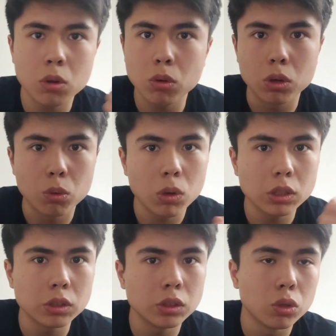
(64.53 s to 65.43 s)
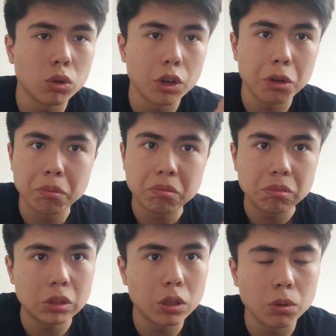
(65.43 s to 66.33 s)
what is your,
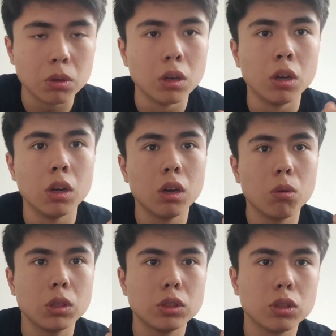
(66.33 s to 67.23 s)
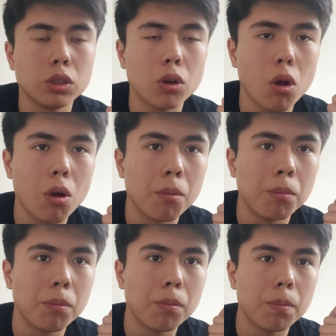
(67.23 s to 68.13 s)
what is your
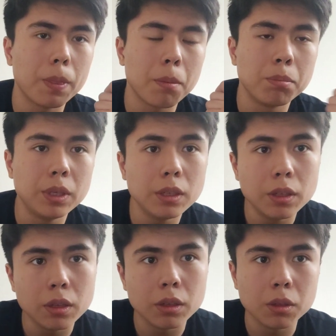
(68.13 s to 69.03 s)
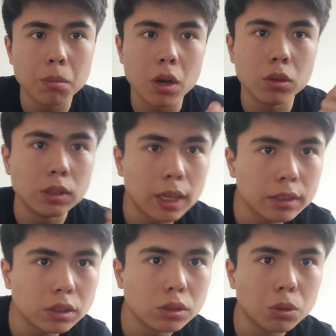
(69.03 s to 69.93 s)
opinion about
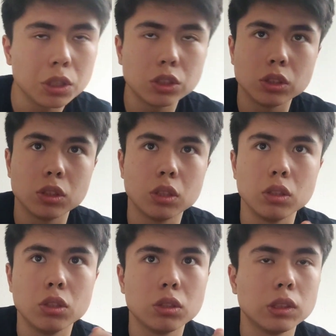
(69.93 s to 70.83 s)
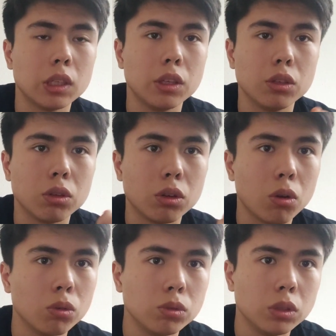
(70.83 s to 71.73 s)
that situation, and you're saying your
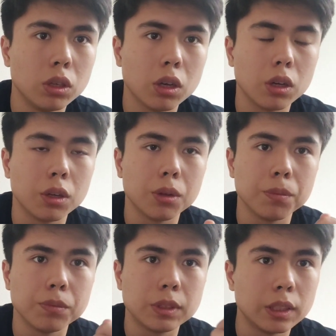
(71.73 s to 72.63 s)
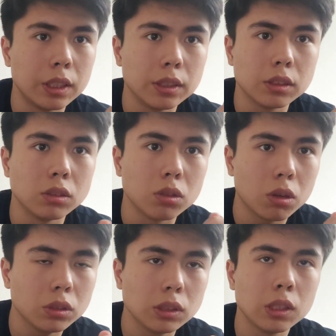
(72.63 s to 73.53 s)
own things and
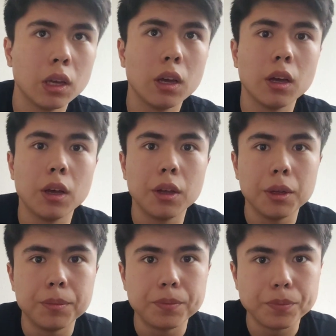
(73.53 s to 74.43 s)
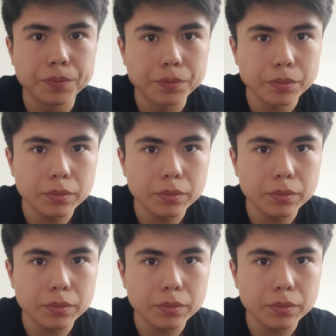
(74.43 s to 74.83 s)
thoughts. Mm,